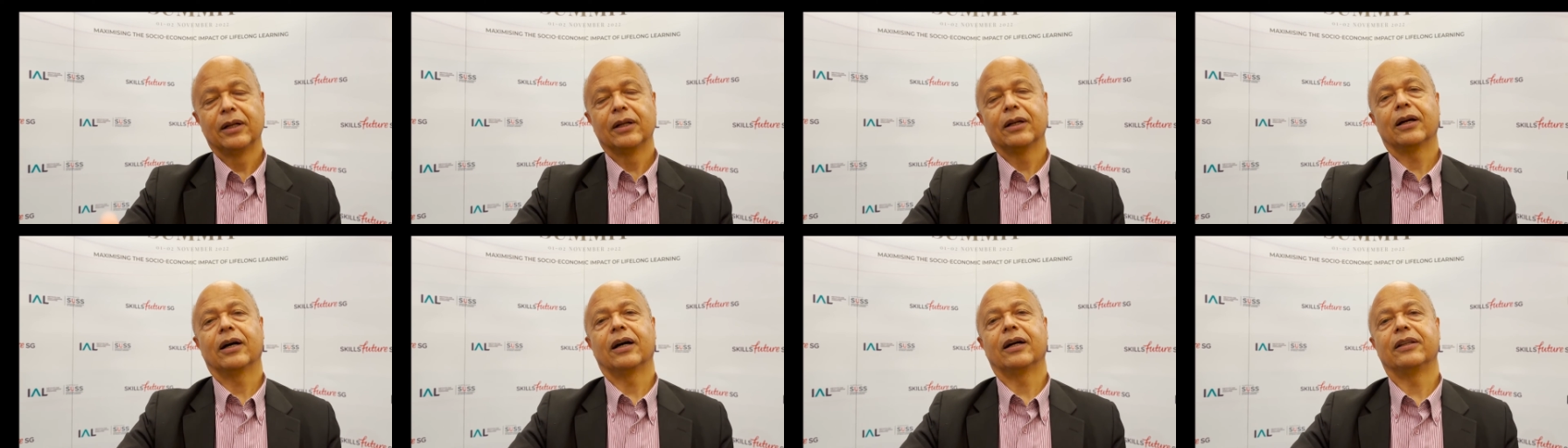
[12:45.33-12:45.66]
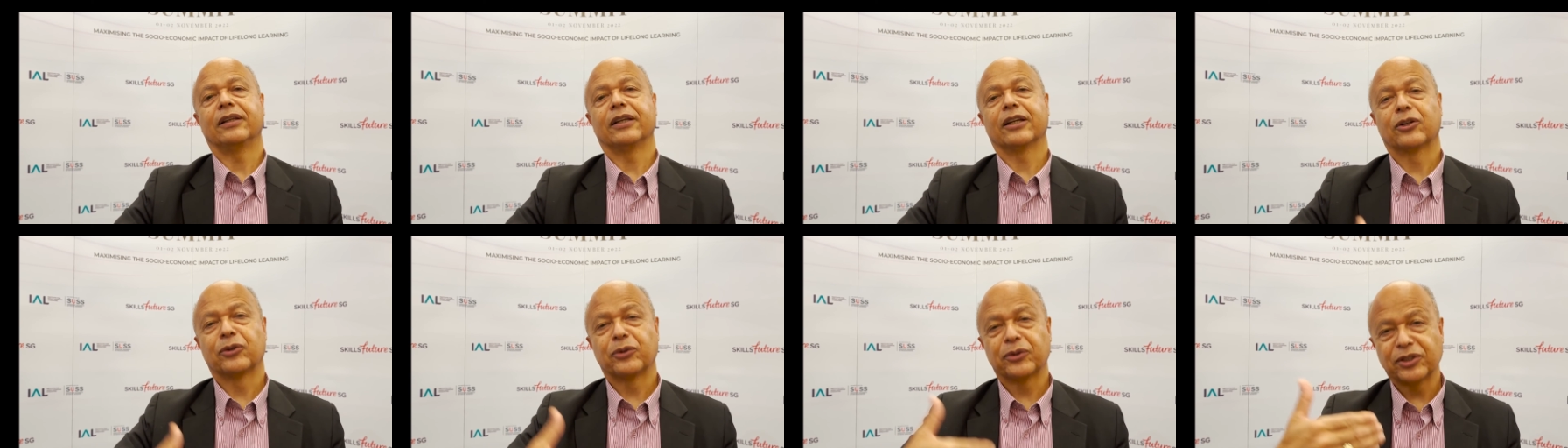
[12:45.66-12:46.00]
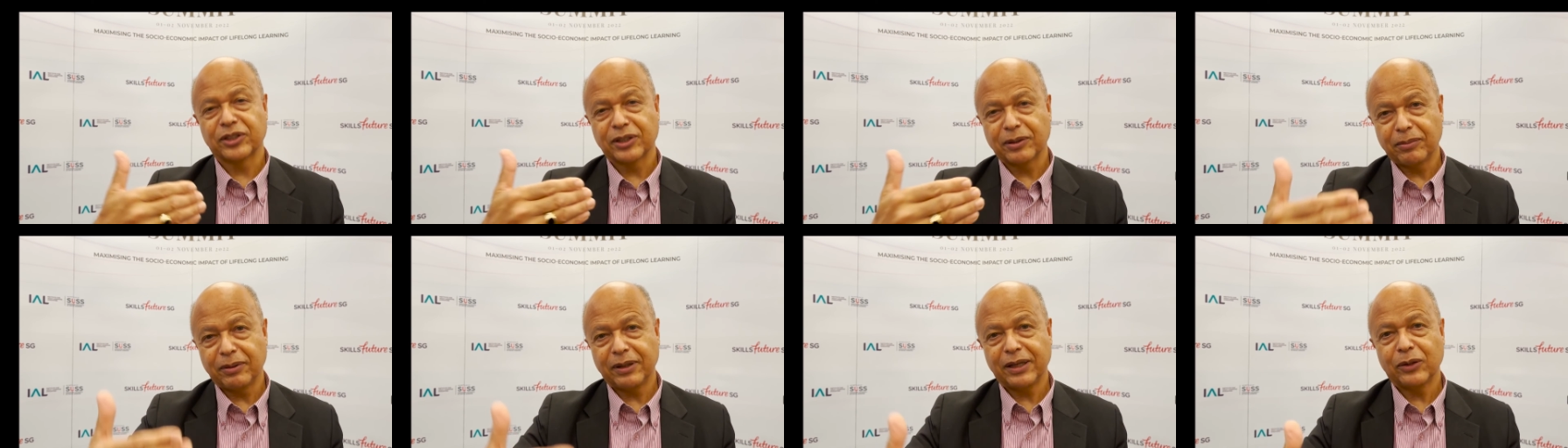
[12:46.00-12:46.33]
And
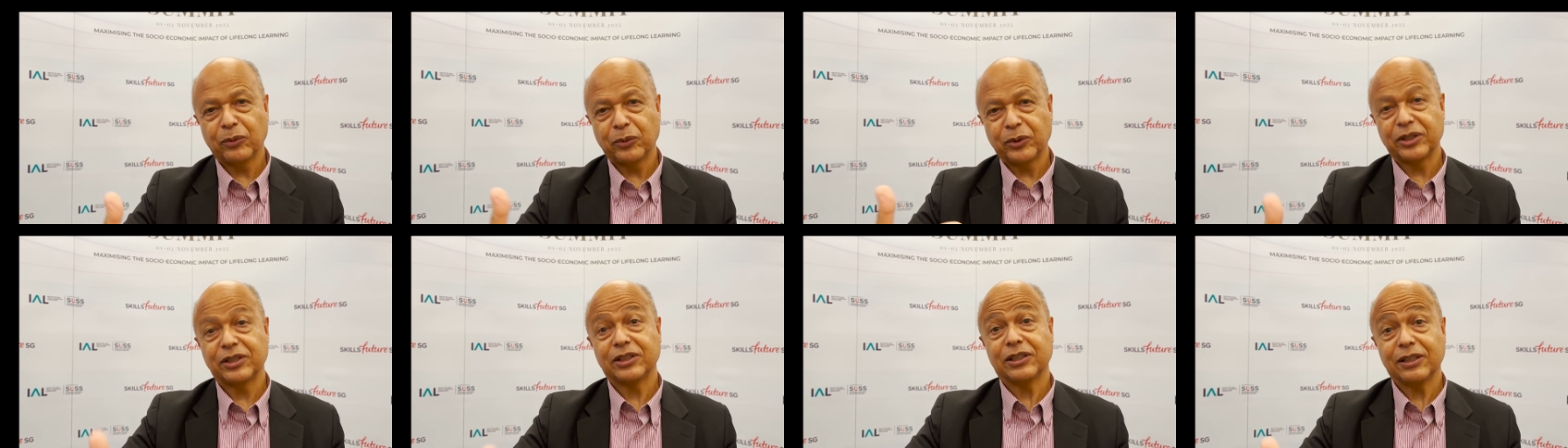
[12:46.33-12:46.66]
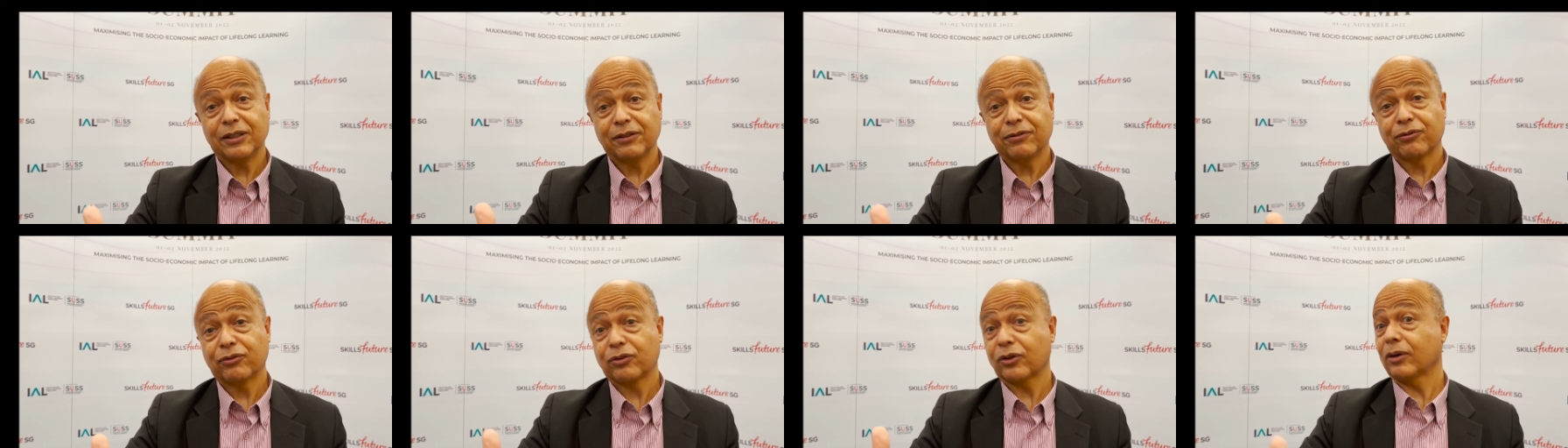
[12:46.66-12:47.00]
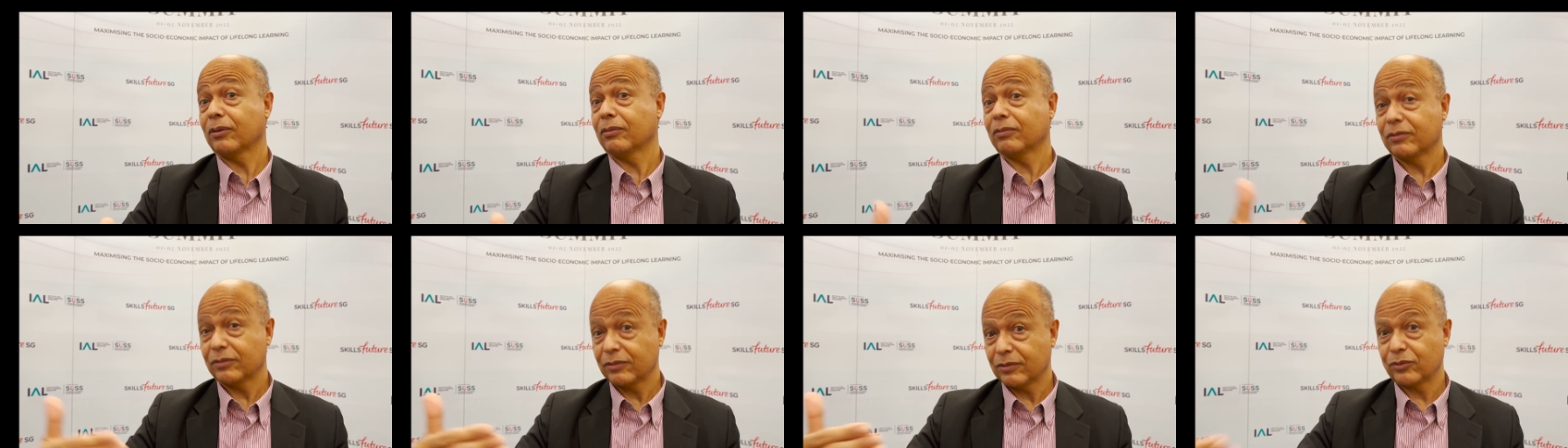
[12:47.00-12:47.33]
increasingly, we see
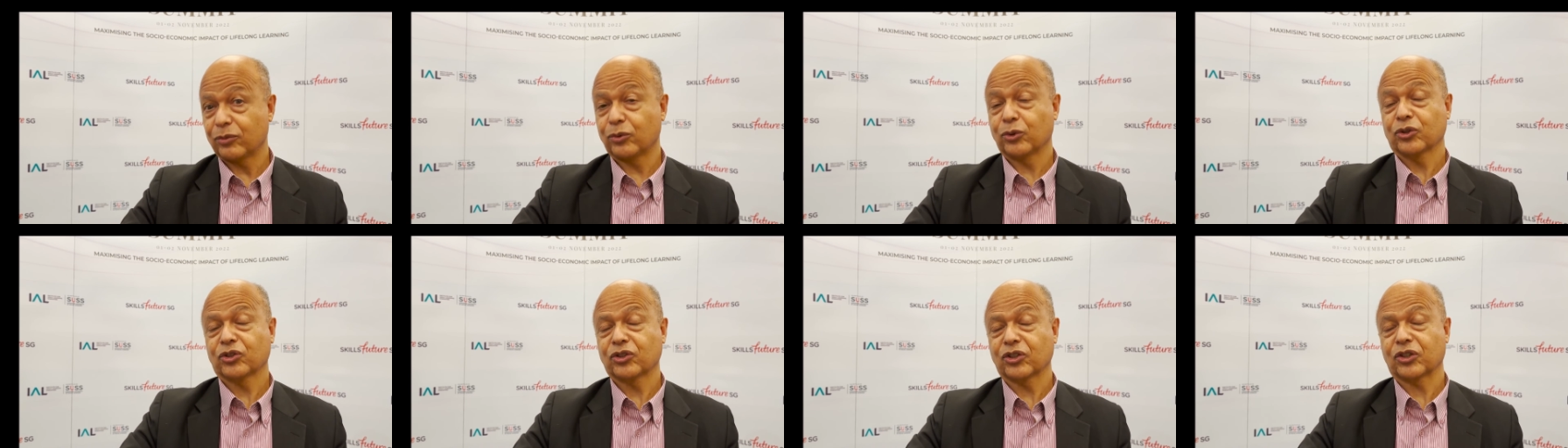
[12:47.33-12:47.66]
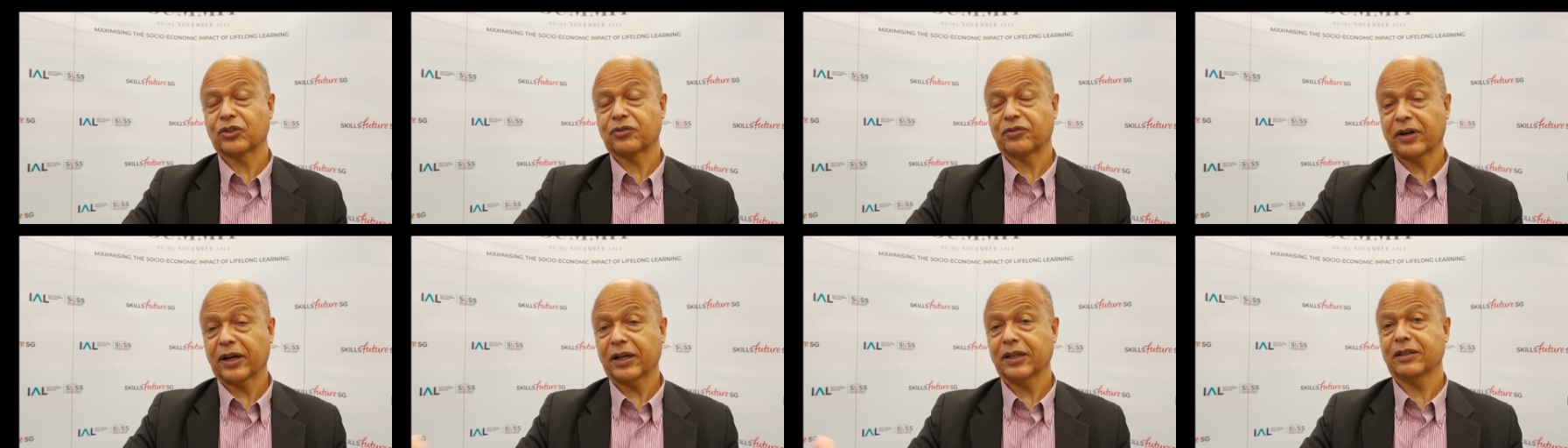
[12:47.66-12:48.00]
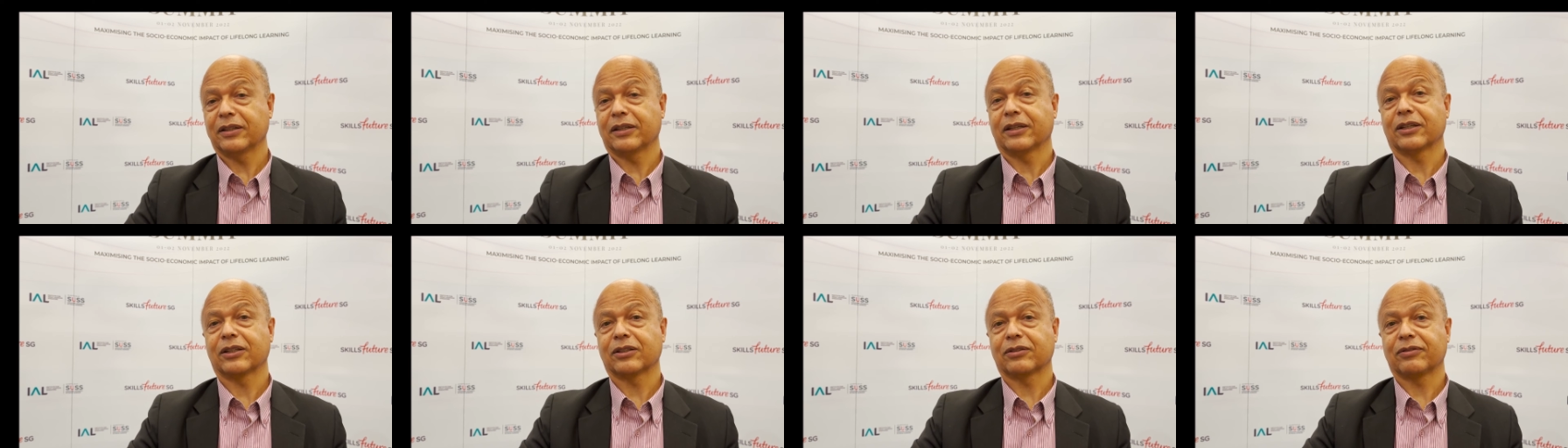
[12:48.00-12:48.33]
from research
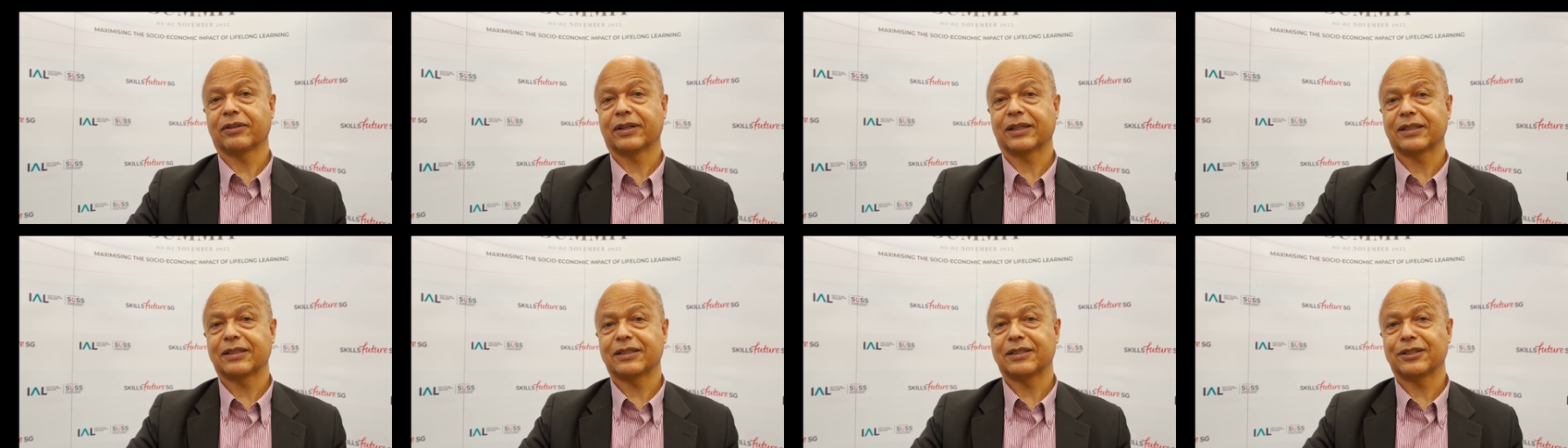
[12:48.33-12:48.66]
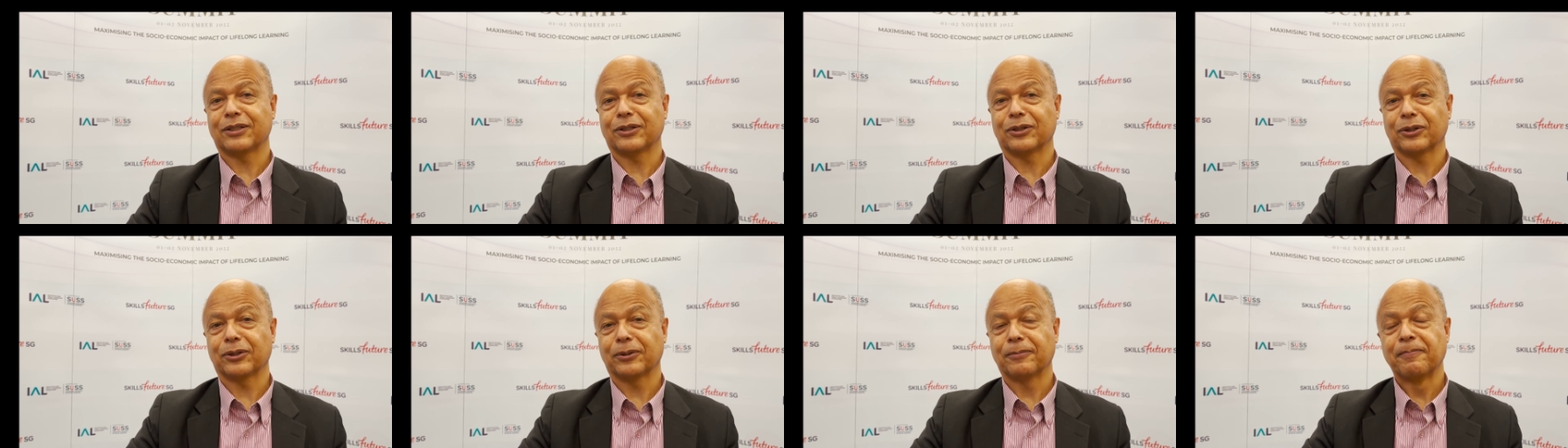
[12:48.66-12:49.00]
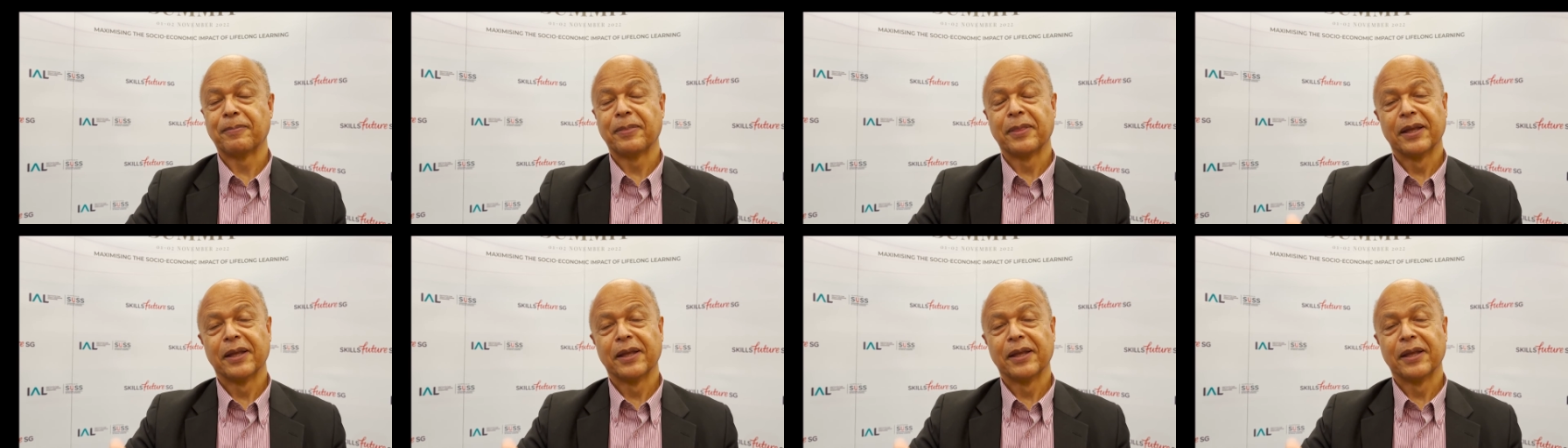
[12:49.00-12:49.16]
findings that the